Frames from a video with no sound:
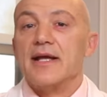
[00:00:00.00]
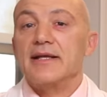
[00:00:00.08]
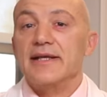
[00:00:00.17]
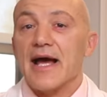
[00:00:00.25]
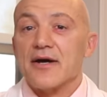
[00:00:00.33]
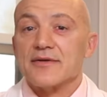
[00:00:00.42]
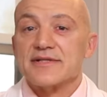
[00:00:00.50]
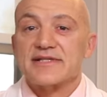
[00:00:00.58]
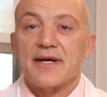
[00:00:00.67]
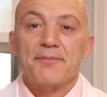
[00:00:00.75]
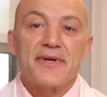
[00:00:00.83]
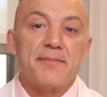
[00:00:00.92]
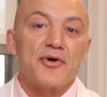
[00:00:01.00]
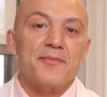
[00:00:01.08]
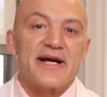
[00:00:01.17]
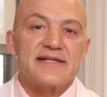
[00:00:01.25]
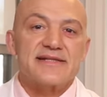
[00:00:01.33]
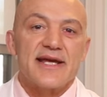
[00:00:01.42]
Now, some people
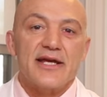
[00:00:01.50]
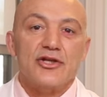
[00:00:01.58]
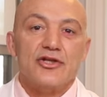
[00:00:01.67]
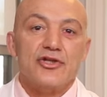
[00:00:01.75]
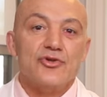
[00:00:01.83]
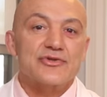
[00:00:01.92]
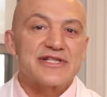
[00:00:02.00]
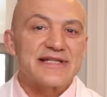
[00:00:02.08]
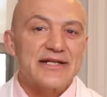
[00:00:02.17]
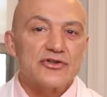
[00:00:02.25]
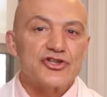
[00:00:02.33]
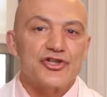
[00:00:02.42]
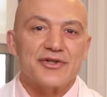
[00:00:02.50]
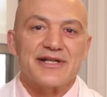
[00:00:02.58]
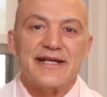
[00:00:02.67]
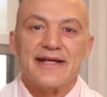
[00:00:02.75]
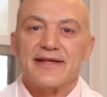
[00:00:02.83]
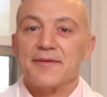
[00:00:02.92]
might say you still
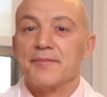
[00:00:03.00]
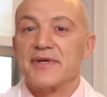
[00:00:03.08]
shouldn't eat them